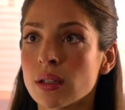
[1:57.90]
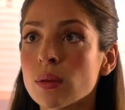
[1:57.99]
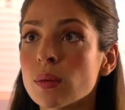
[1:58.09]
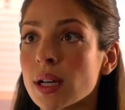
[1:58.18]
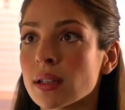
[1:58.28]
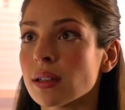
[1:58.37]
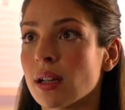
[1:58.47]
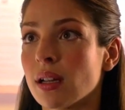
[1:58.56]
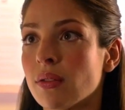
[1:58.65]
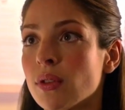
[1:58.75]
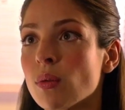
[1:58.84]
you will
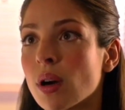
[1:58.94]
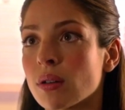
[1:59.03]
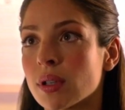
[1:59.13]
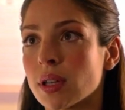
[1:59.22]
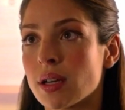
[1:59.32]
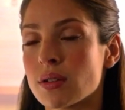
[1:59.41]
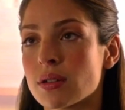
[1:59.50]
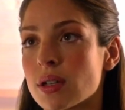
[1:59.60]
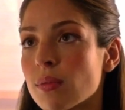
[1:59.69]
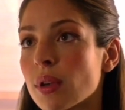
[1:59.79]
if you want a relationship